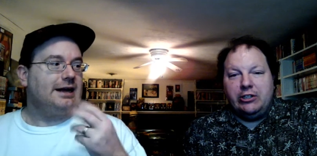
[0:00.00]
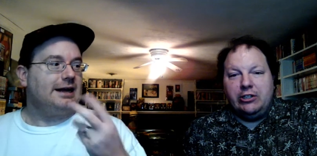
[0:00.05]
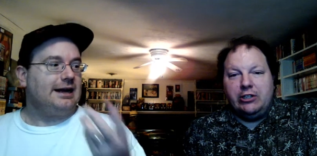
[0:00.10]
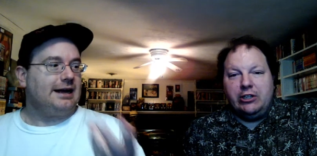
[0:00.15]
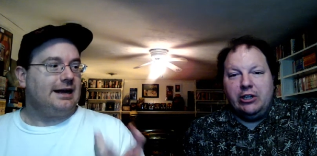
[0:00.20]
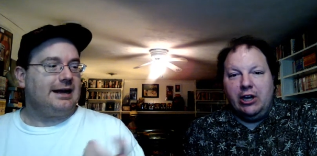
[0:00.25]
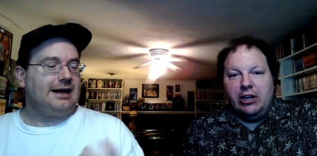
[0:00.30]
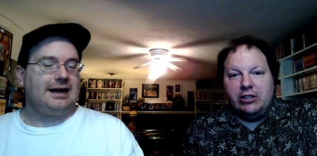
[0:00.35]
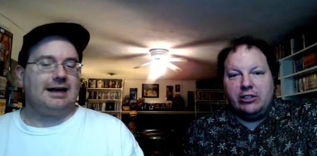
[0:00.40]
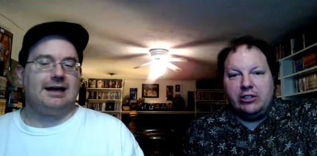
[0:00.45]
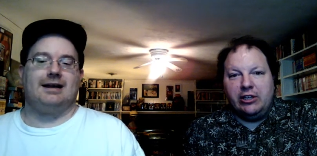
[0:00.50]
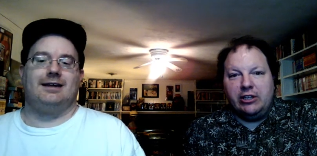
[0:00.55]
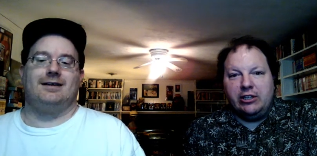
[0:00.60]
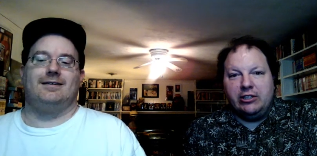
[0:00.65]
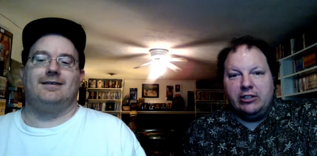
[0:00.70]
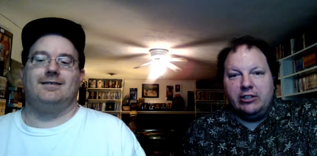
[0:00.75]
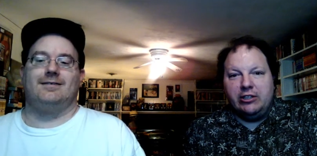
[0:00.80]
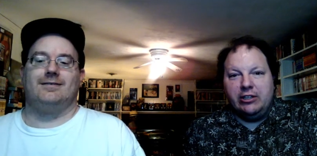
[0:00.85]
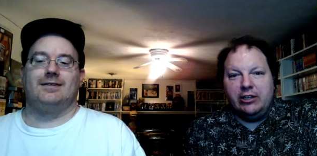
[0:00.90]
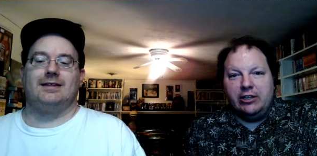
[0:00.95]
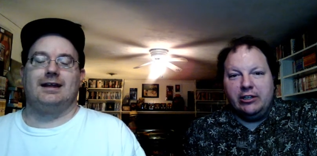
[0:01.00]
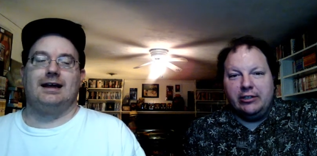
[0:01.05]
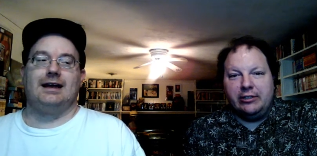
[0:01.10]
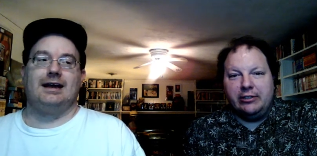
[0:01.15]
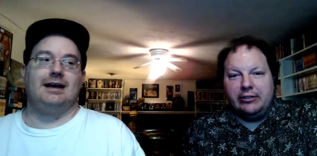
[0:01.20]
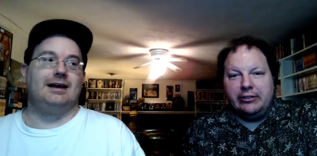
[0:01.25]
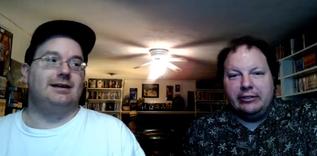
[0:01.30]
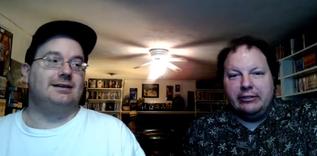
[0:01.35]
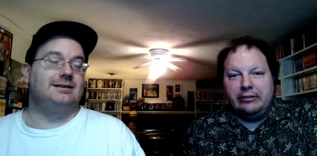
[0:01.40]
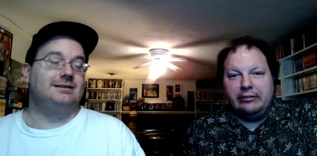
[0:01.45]
Speaker 1: It does exist,
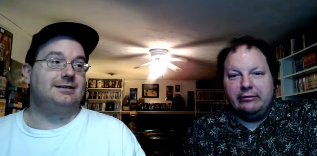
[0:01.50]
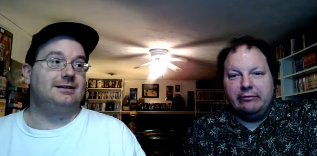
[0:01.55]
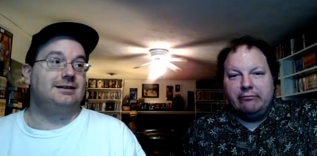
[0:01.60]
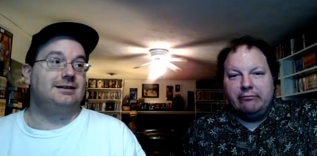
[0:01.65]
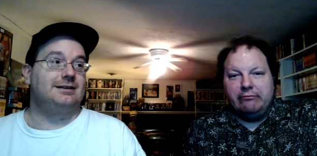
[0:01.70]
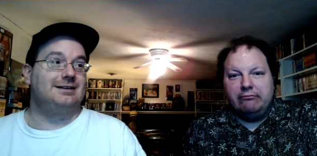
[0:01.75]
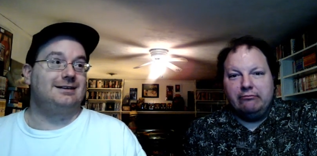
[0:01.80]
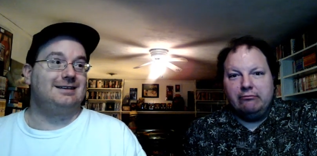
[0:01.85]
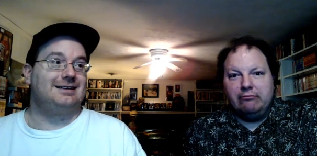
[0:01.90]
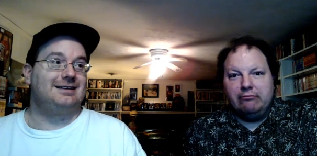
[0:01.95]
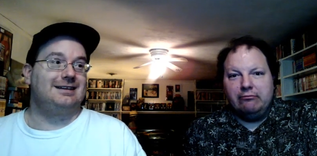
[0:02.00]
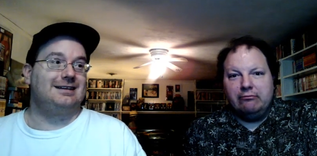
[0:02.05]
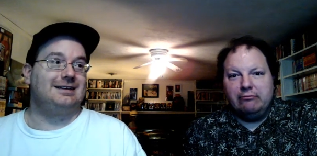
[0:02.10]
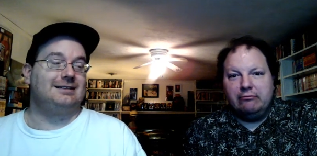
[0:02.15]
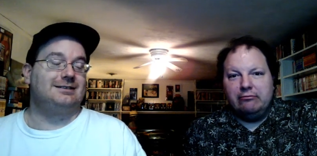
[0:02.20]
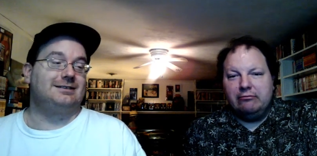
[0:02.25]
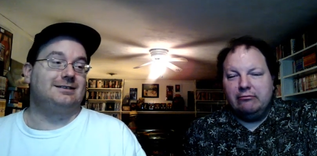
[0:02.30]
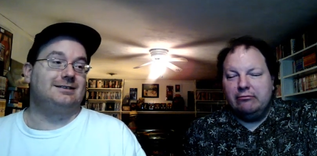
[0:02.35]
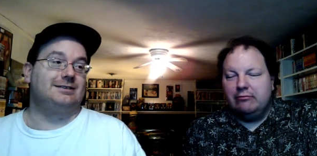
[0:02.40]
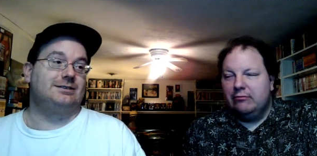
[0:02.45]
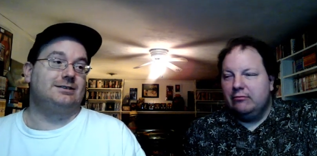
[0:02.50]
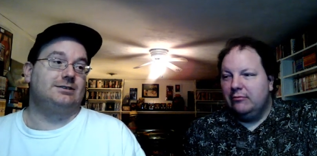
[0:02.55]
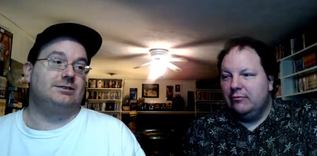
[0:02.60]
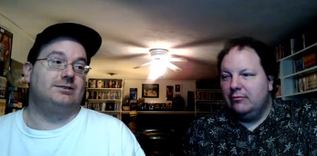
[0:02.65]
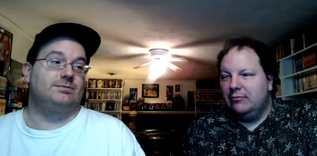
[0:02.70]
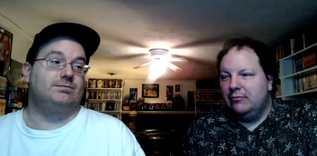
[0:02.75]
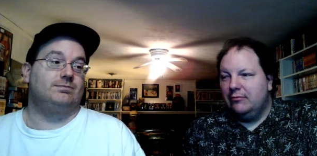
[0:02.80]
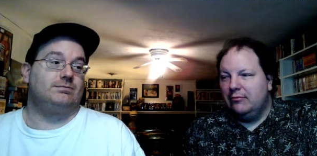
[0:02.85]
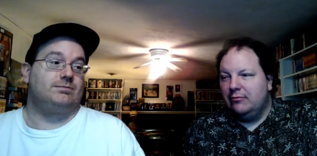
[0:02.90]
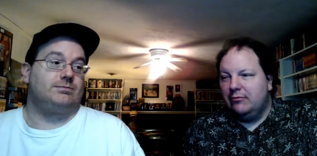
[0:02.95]
Speaker 2: and it's
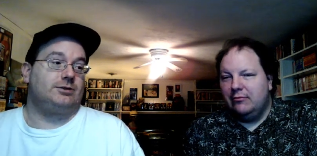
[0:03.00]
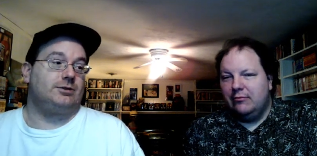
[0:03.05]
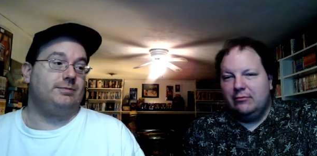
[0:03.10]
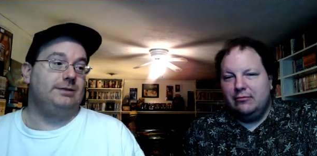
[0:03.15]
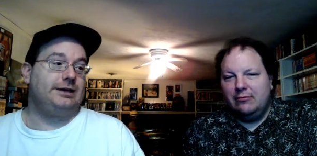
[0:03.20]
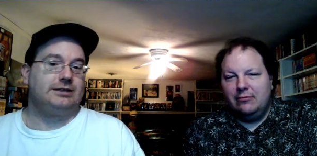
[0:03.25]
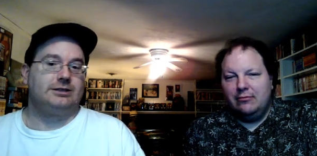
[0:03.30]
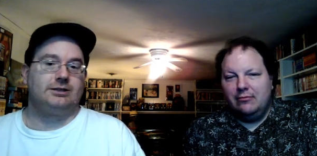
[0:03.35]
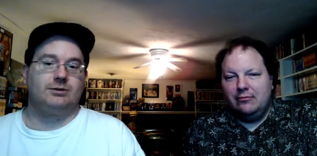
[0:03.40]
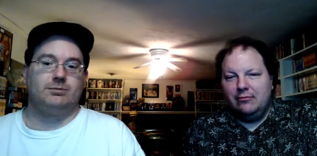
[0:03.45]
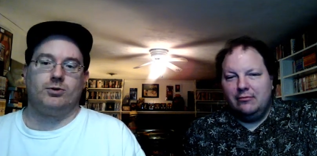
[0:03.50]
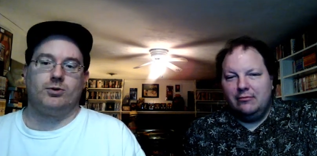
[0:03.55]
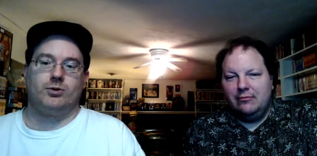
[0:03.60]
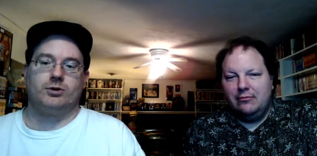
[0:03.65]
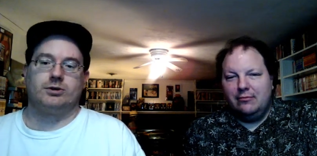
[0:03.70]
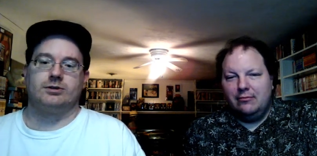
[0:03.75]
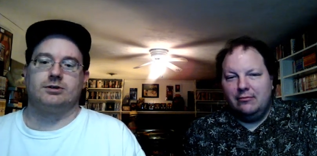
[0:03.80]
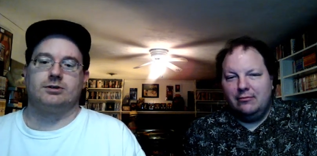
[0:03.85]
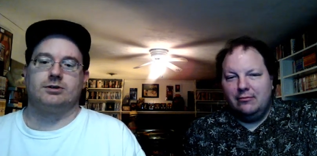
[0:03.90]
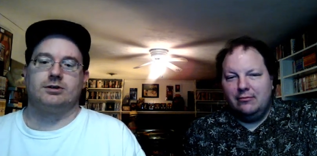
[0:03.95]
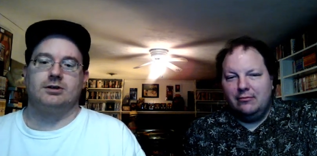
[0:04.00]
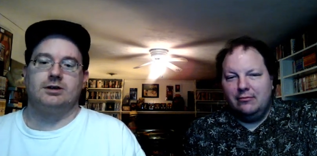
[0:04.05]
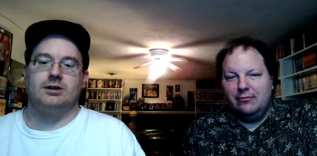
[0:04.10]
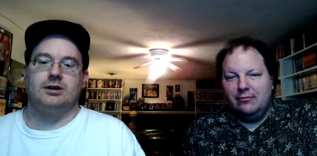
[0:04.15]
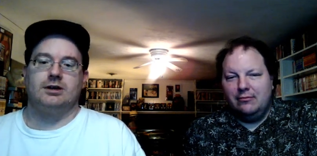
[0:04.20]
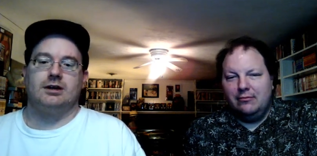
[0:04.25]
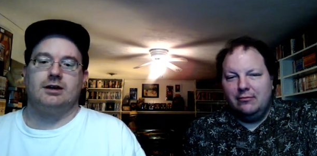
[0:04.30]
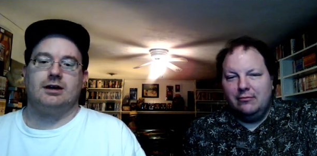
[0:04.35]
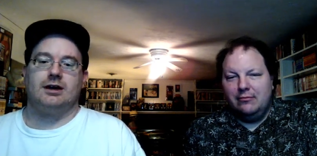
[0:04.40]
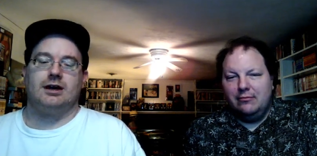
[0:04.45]
to me, it's important.
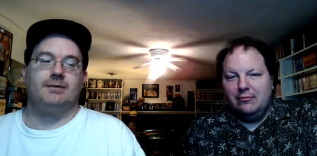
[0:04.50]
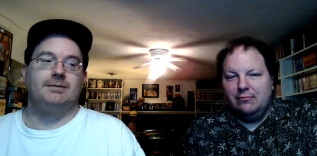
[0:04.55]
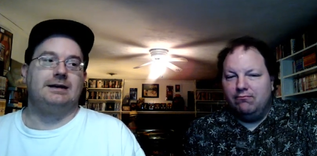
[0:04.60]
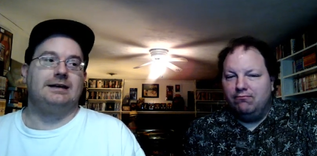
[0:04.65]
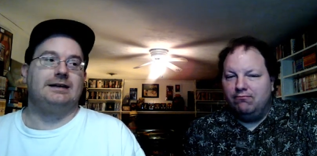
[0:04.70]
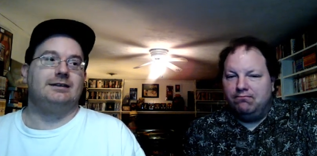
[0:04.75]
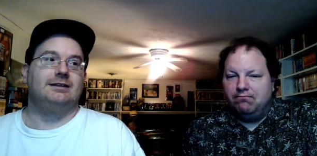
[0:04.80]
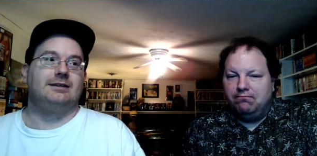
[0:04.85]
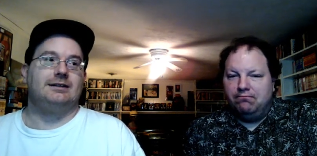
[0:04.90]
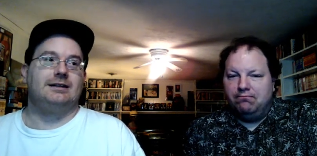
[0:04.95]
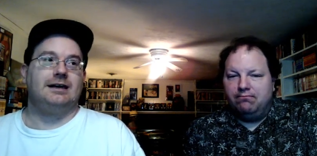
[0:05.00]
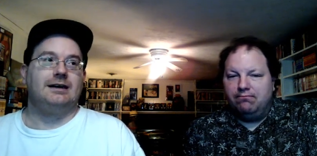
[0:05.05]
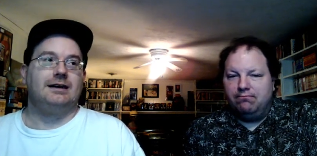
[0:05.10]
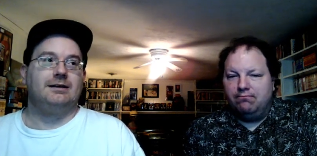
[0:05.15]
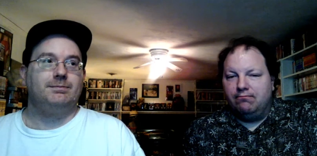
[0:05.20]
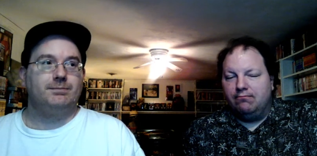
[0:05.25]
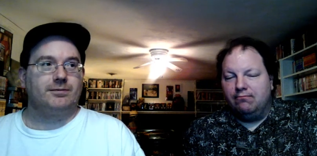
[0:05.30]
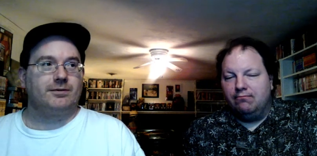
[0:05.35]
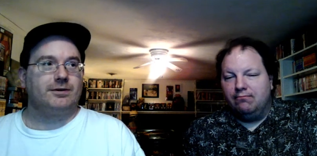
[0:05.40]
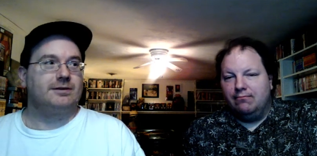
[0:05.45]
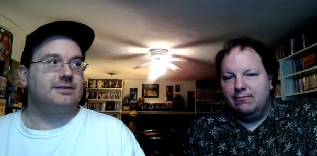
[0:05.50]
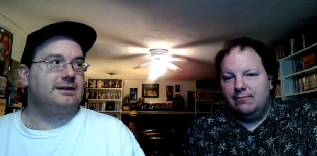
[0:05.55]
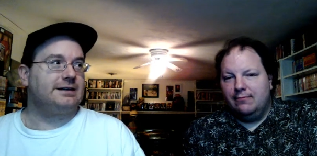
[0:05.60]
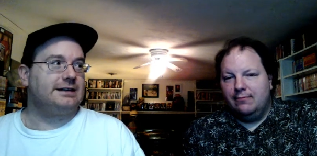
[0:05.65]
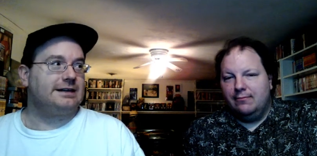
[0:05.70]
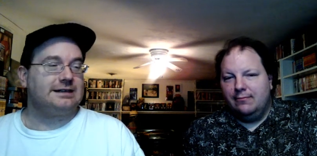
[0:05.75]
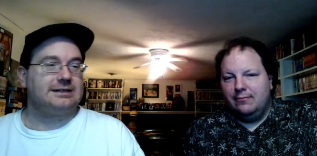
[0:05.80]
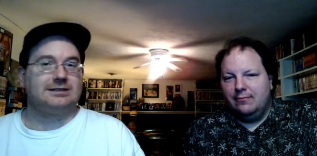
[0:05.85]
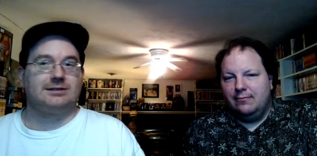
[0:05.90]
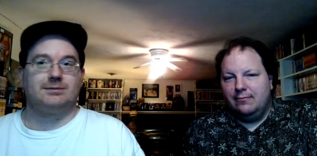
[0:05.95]
I mean, they've
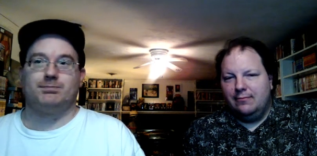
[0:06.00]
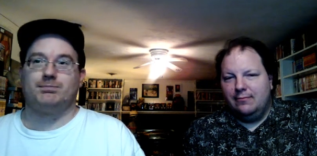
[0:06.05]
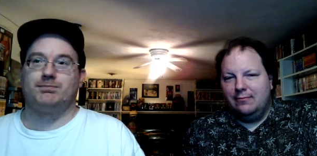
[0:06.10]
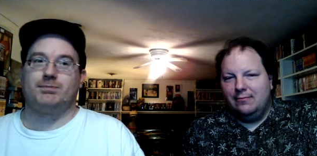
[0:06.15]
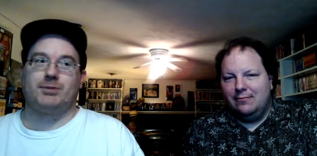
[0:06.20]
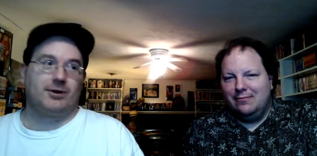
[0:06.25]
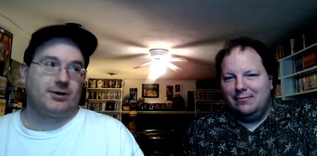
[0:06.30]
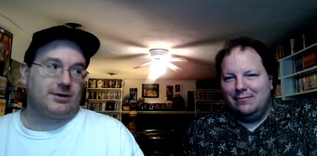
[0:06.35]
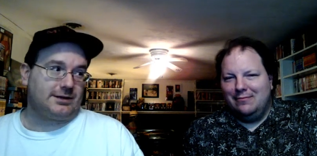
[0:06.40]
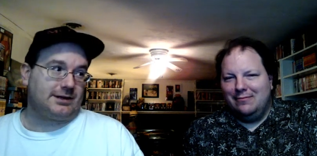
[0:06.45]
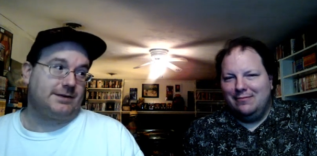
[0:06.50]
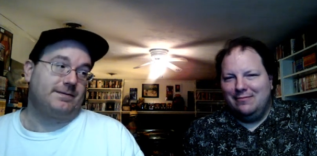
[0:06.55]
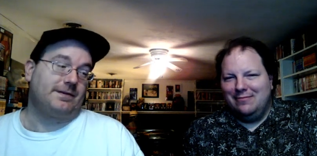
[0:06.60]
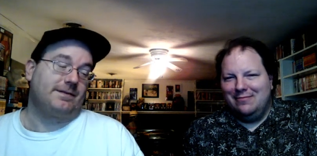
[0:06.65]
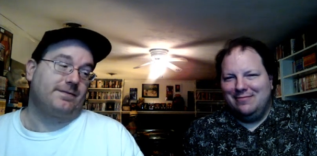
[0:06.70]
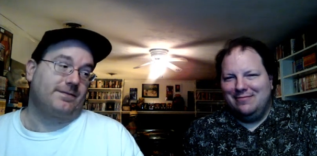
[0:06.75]
released "Birth of a